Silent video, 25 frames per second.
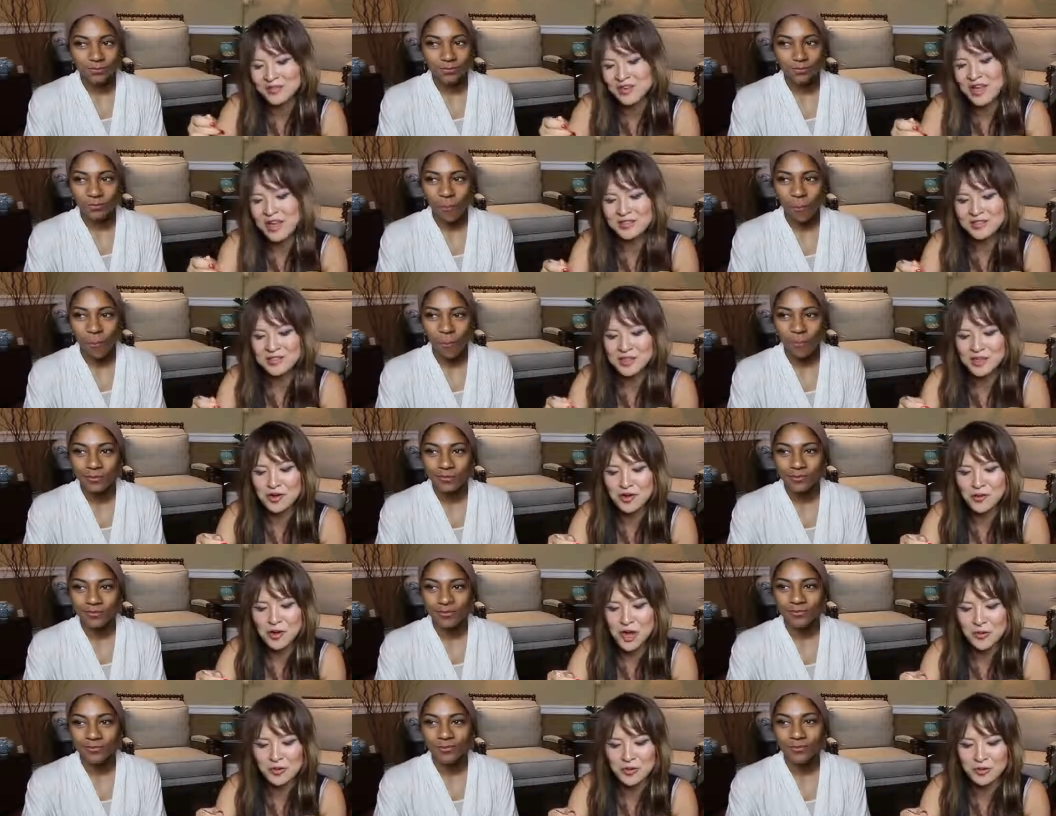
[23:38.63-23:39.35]
Speaker 1: I was
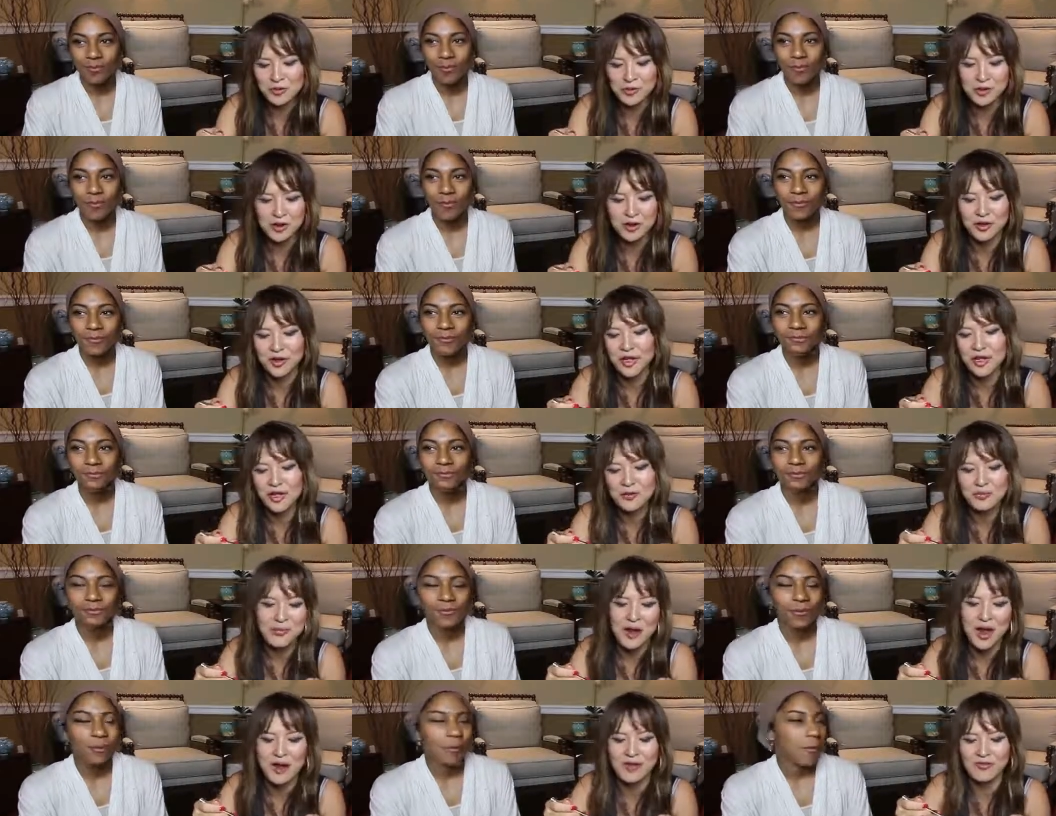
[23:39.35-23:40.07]
asking while we we're
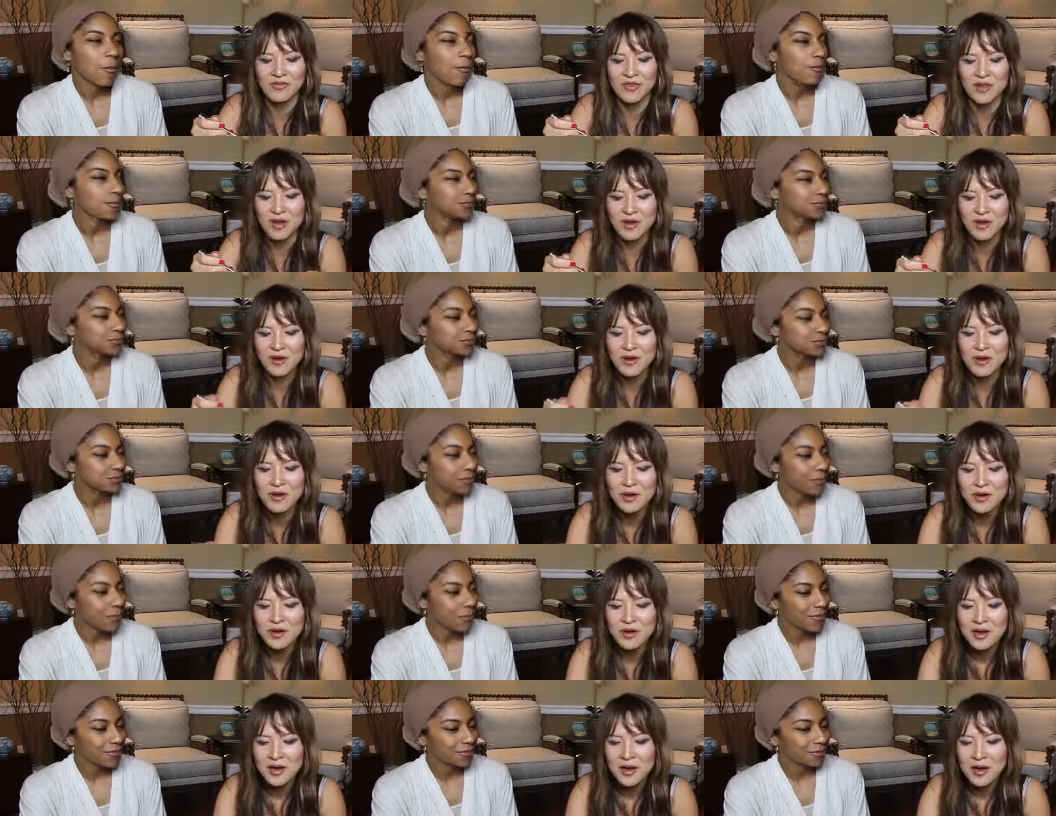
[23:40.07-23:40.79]
cooking back there
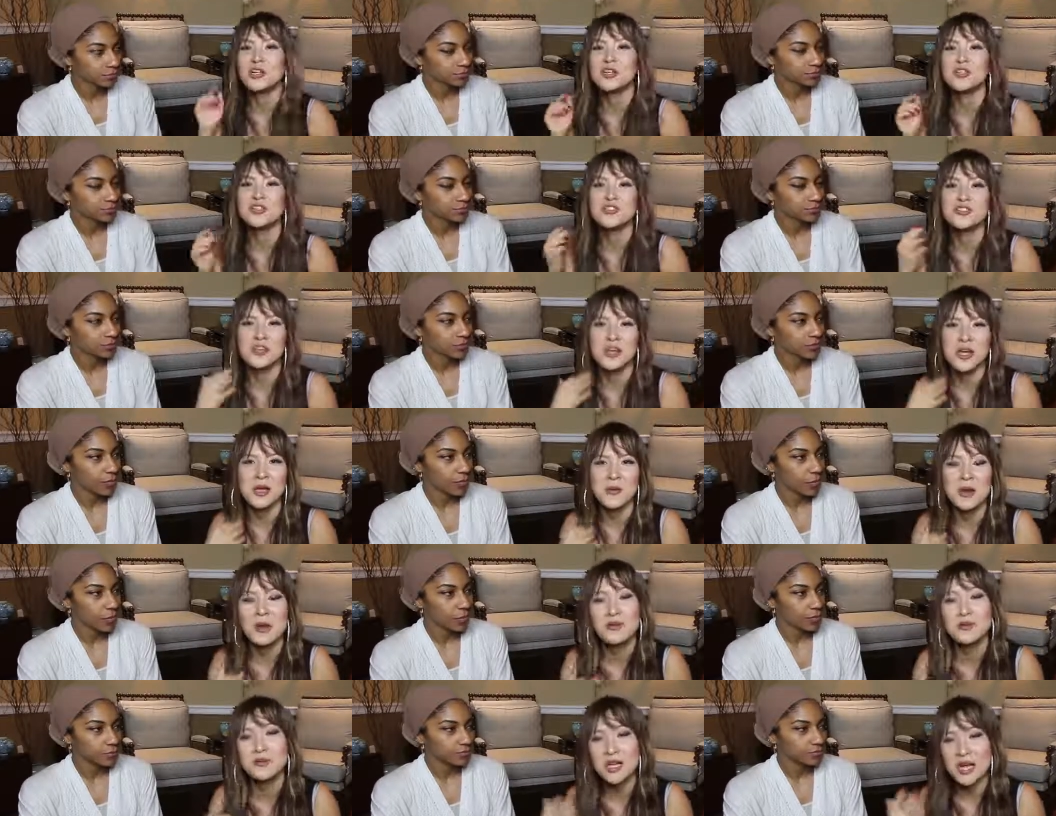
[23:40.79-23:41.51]

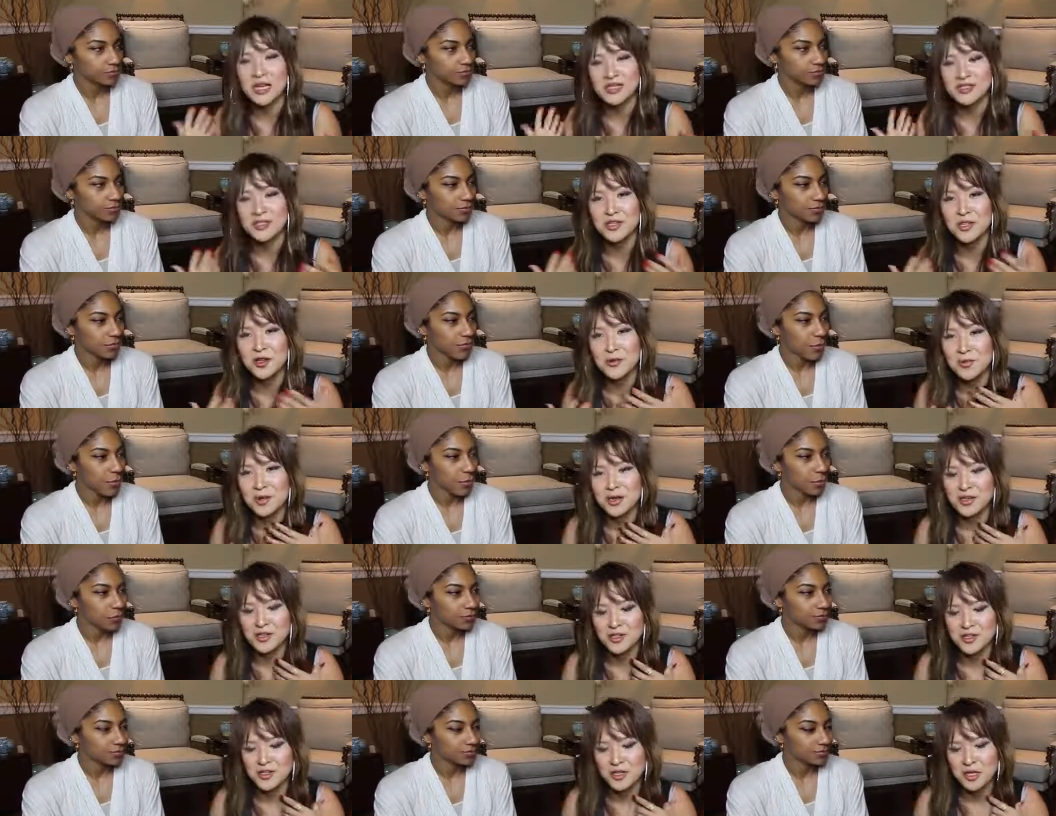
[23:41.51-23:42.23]
hijab. I was asking
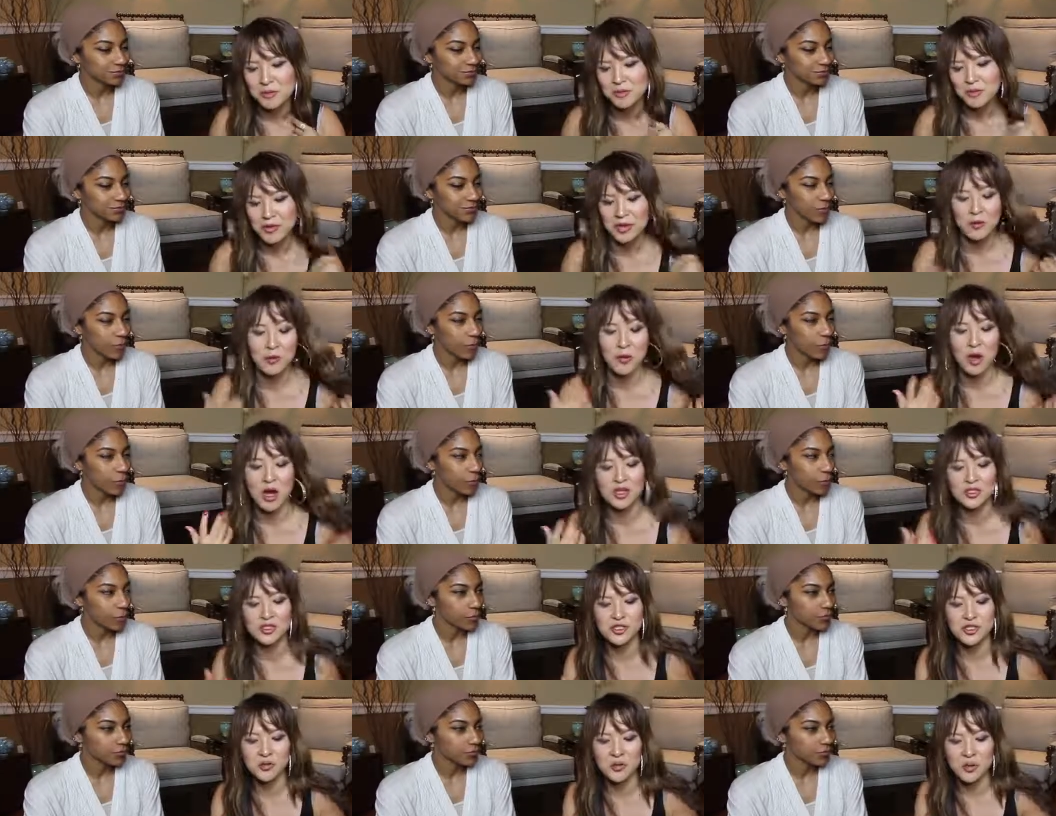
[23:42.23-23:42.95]
about hijab, like
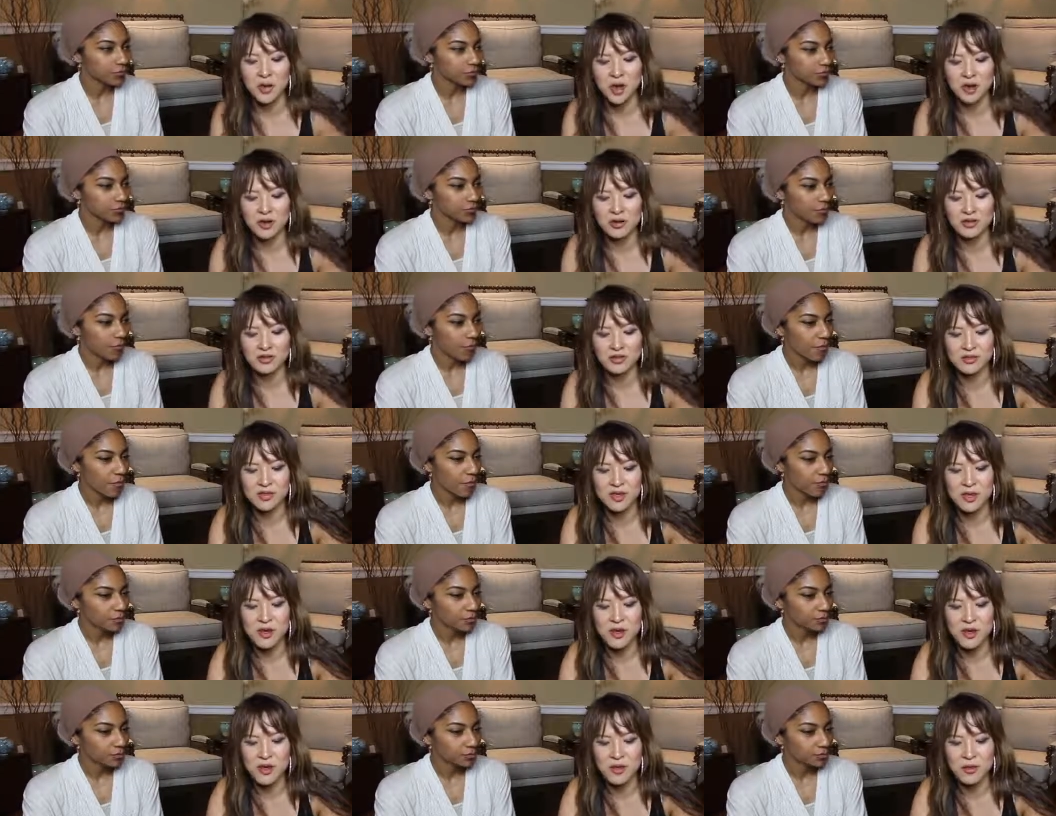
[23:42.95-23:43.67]
why she
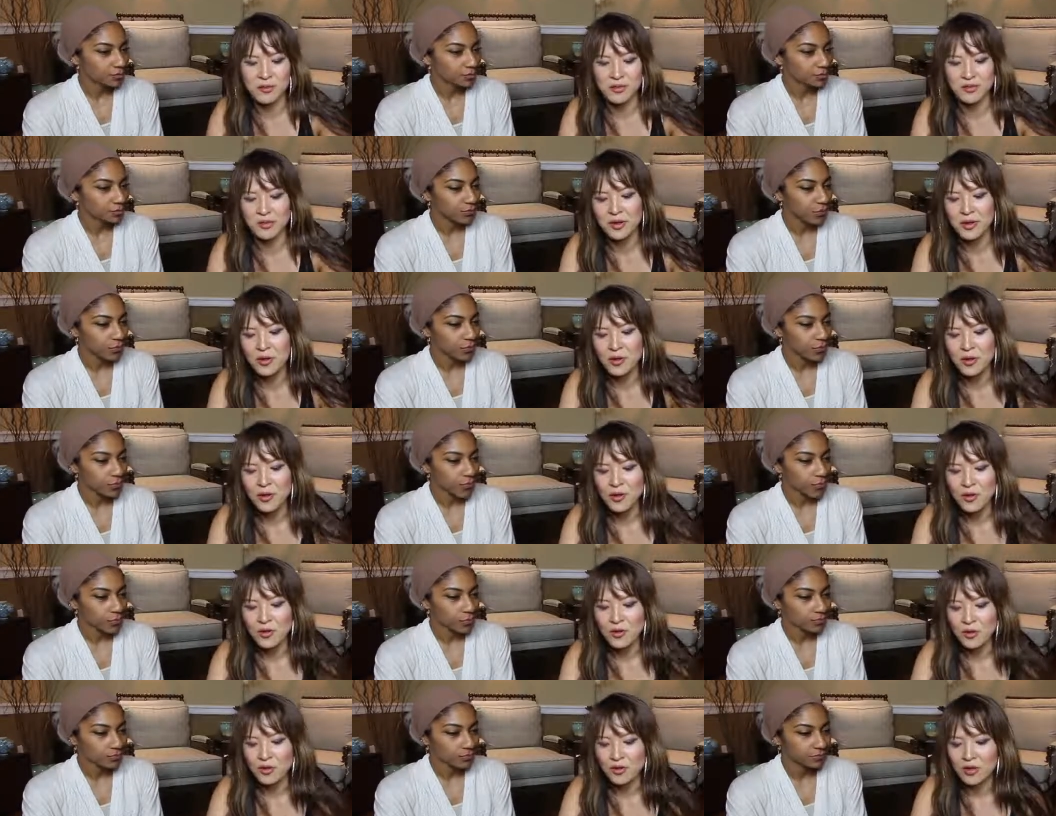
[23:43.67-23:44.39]
wears them
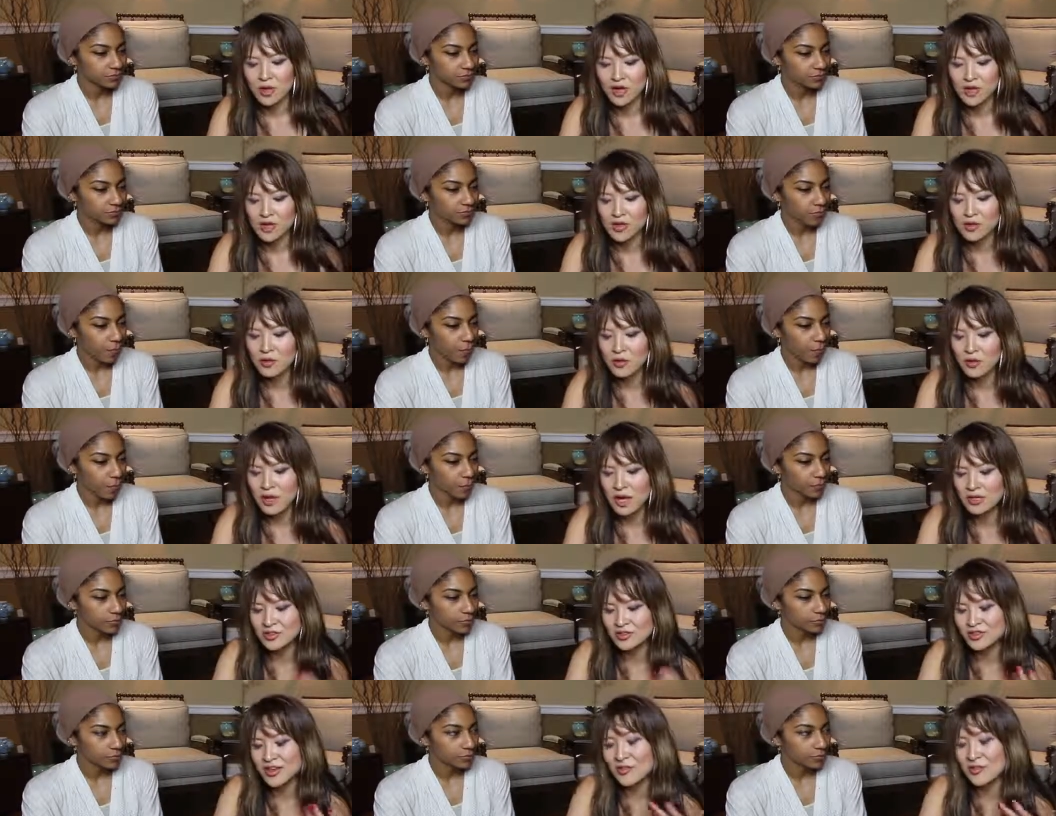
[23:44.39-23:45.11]
or like you
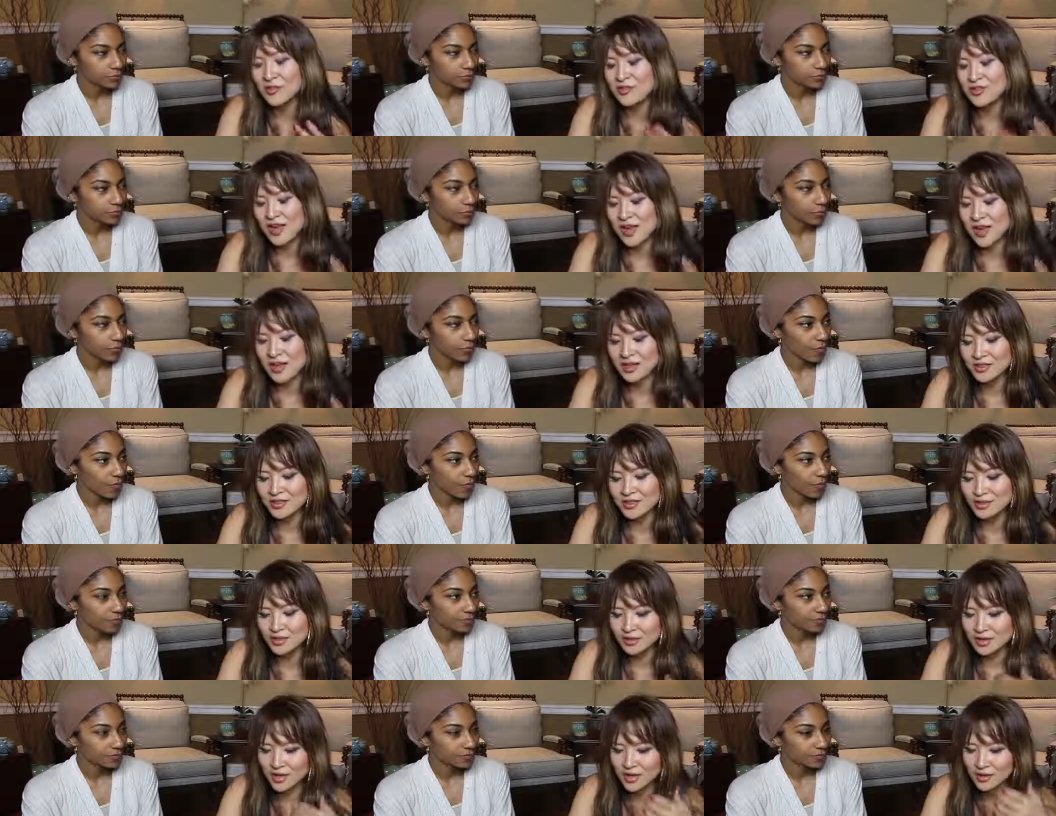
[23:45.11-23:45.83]
know actually i want to
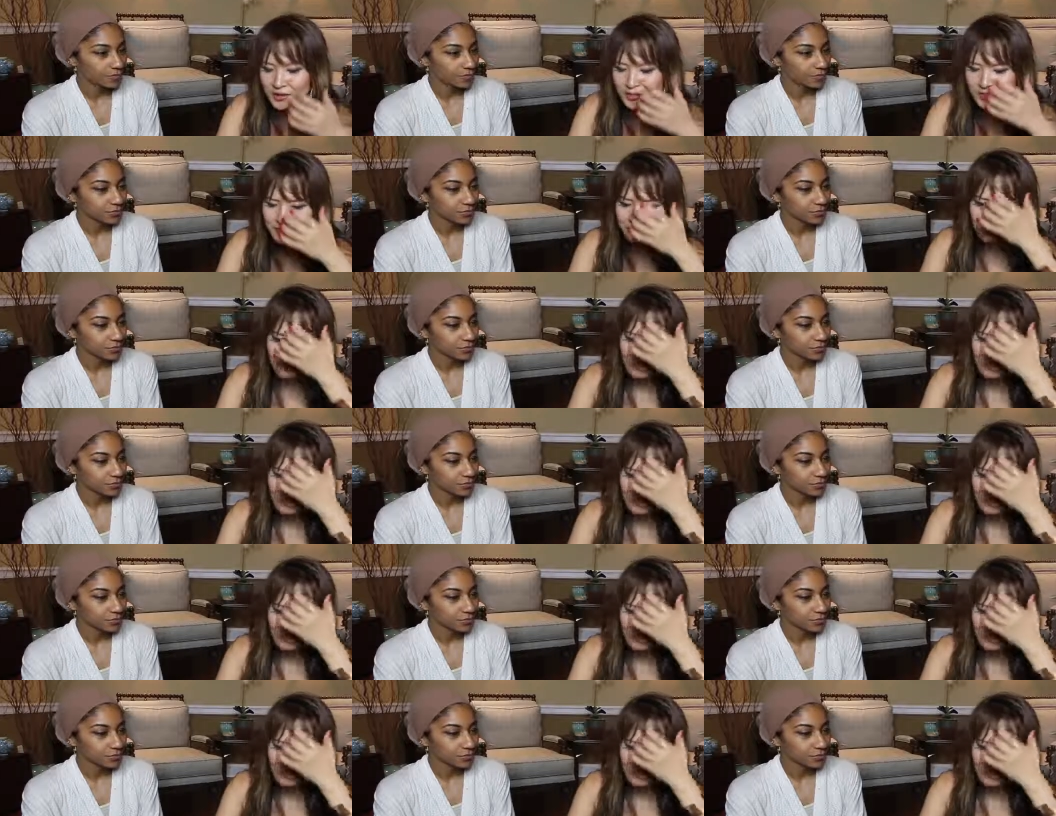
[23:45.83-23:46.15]
ask you like